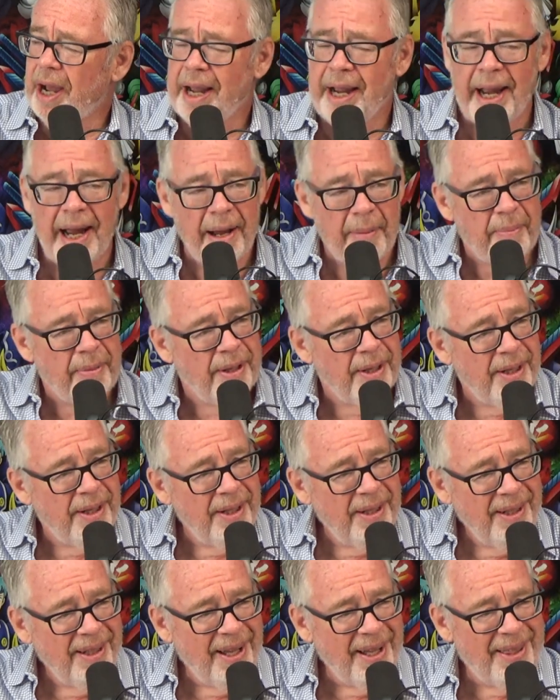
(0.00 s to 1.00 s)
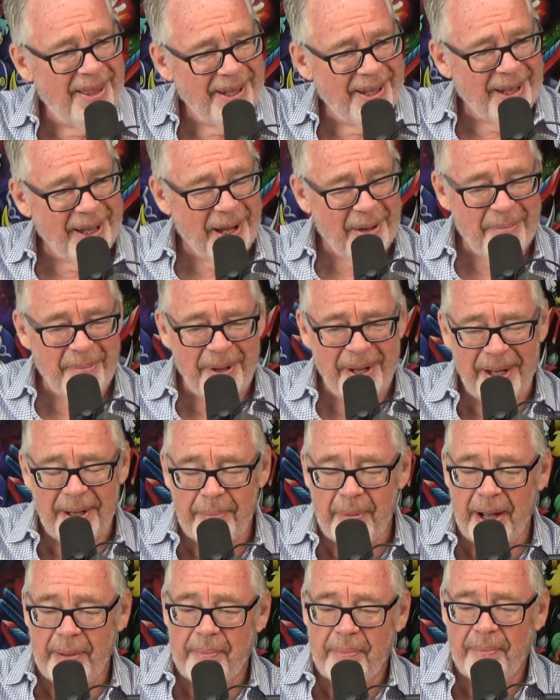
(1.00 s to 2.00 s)
I am. I think I'm
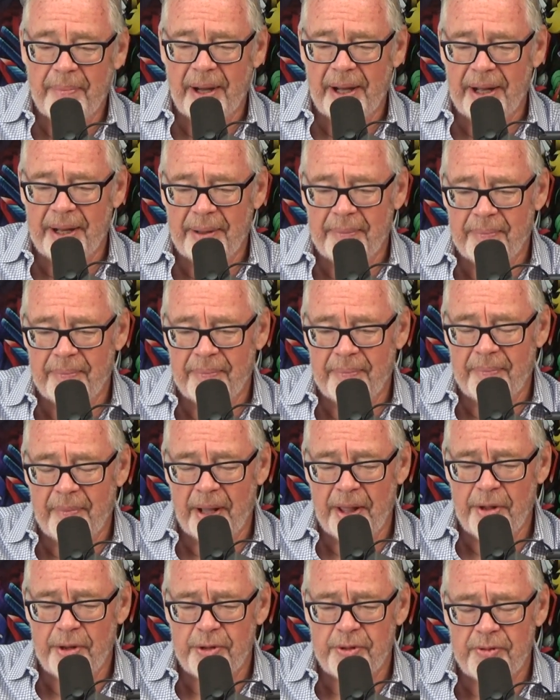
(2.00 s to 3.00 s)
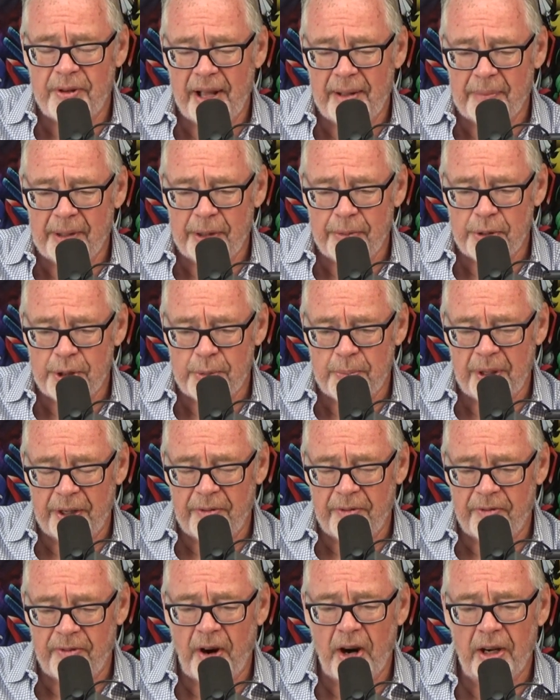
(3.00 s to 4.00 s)
my mother's family was
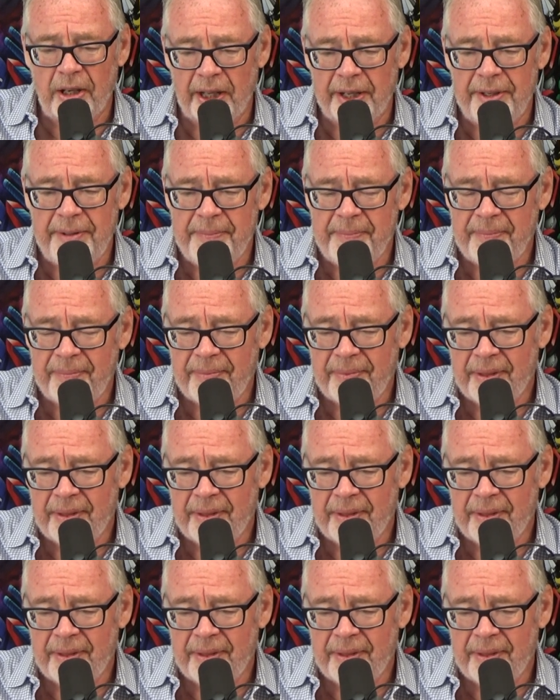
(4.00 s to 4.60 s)
McFarlane.